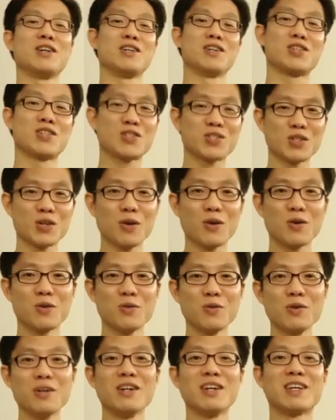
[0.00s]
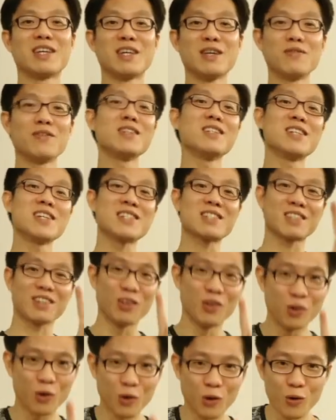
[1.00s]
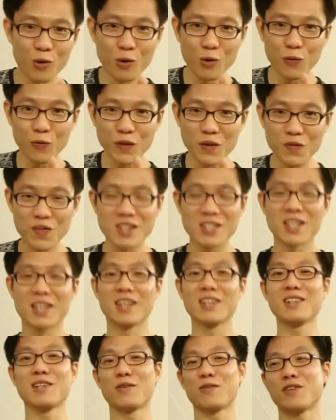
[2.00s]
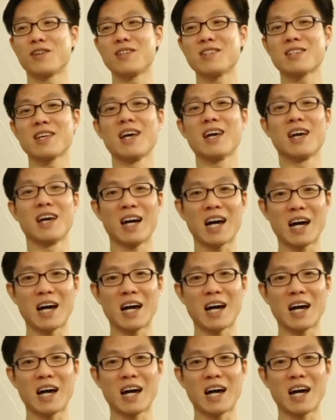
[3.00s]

So, given just 2 feet per second difference,